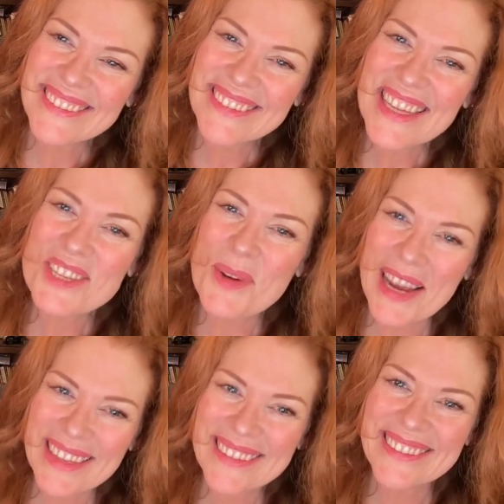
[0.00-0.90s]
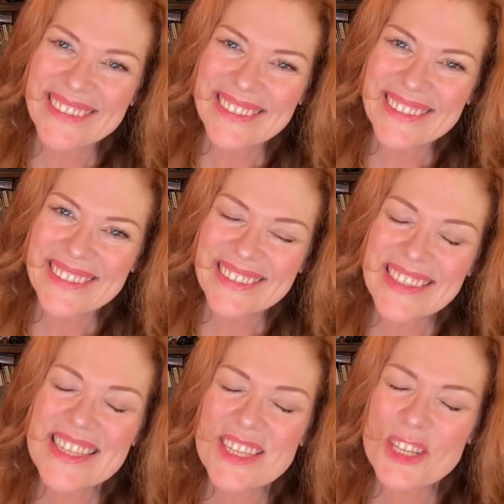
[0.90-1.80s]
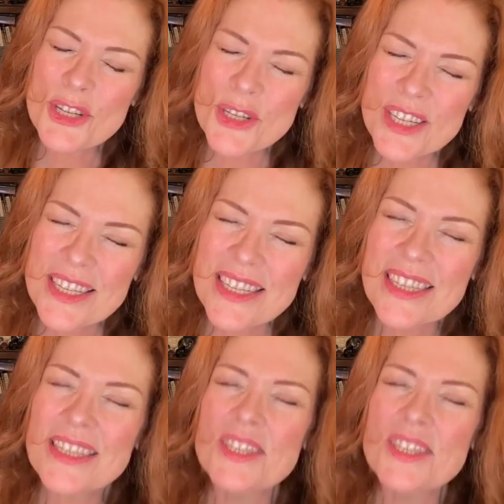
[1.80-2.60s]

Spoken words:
That's right. It's good